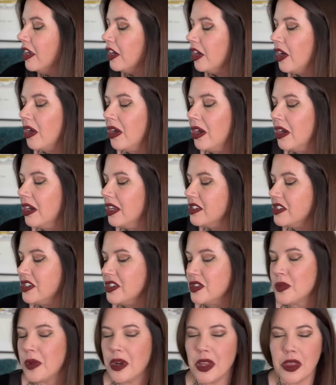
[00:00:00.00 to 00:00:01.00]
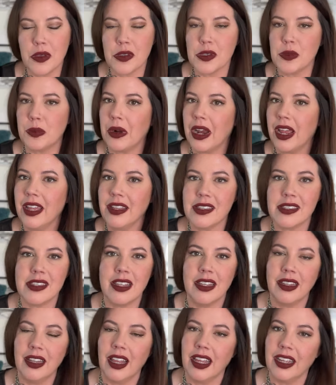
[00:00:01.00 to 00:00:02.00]
Carhartt is just one of those brands
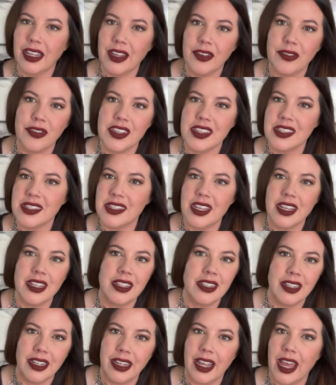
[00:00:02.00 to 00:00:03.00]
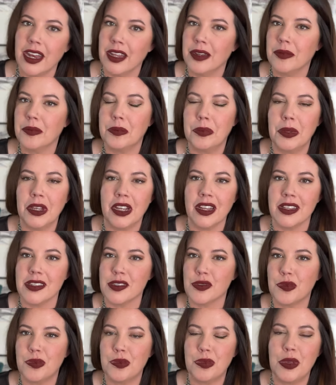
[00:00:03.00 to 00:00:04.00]
that, like, if you see it, you get it,
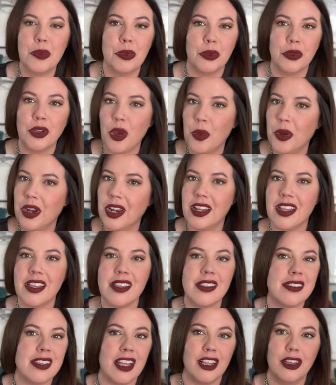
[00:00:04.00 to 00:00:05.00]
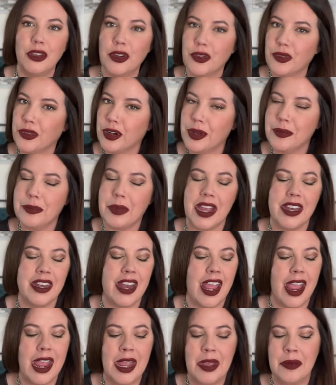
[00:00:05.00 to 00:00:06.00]
because people know what it is. They look for it by
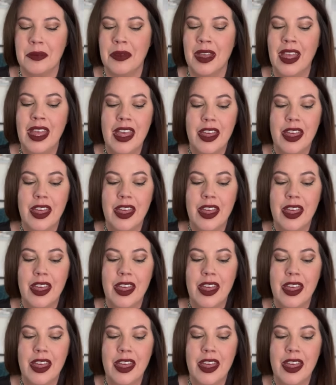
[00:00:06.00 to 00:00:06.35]
name.